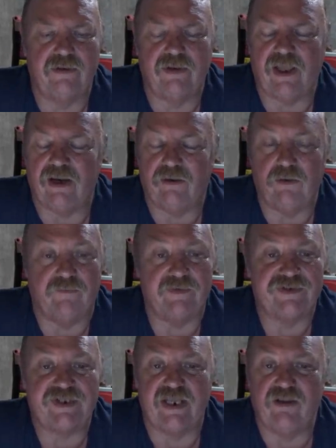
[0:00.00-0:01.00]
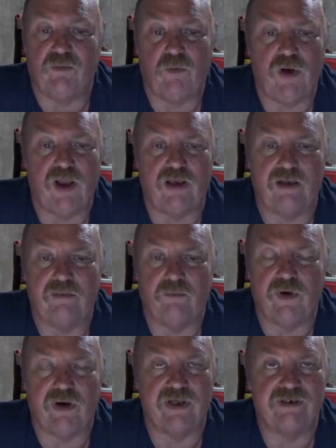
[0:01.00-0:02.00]
I don't know of a single one
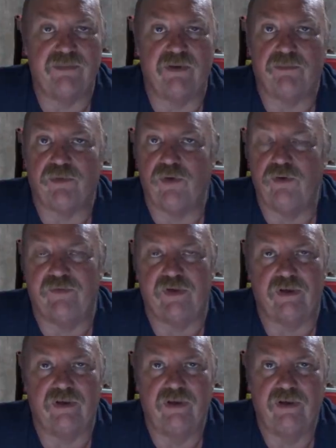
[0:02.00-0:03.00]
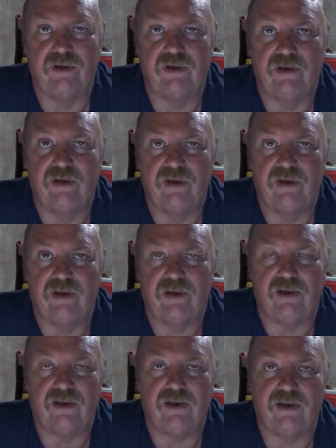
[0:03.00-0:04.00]
where it has been proven
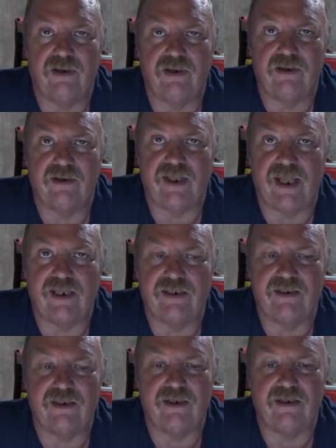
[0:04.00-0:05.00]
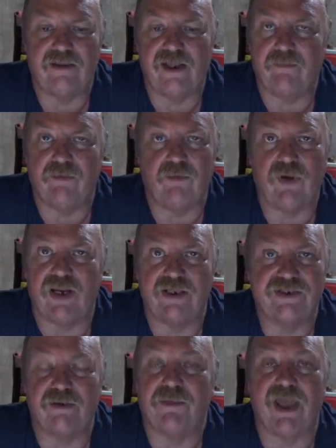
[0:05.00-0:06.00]
that they were running
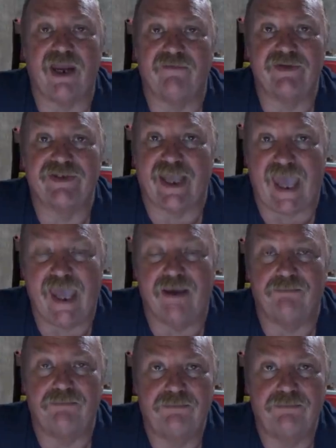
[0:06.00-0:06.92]
some kind of a scam.